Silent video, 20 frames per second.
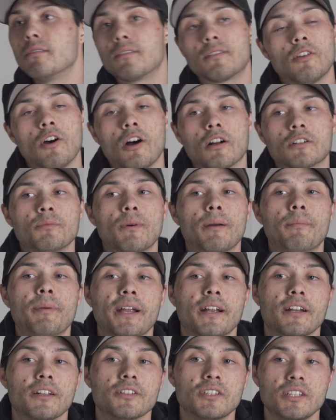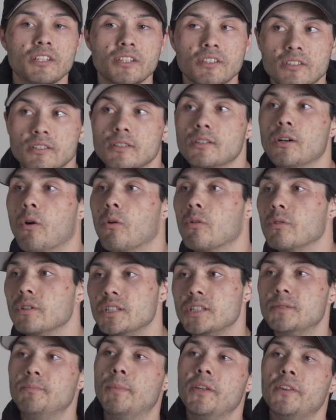talked to my parents, he's
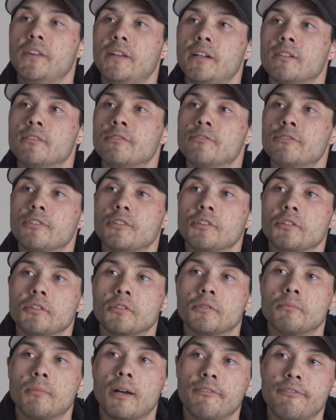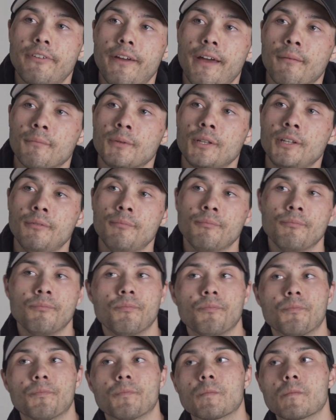always been there for my family,
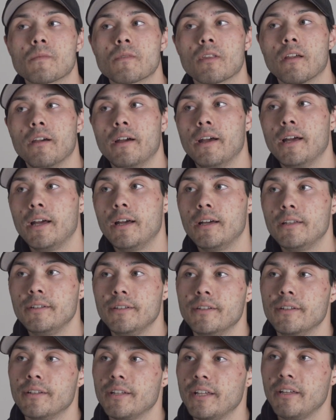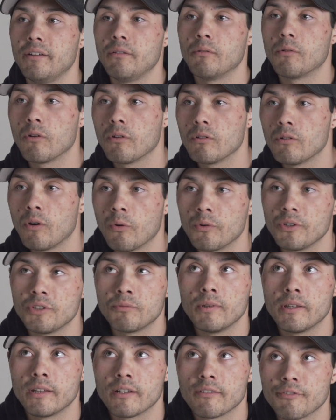and he will always
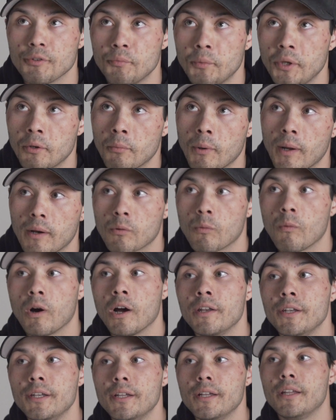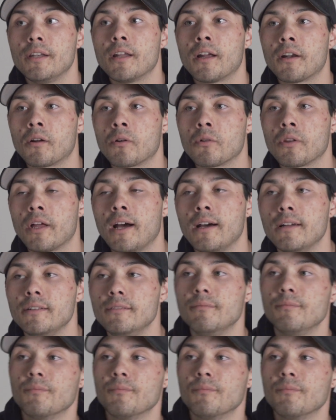be there for me no matter what, and I know that.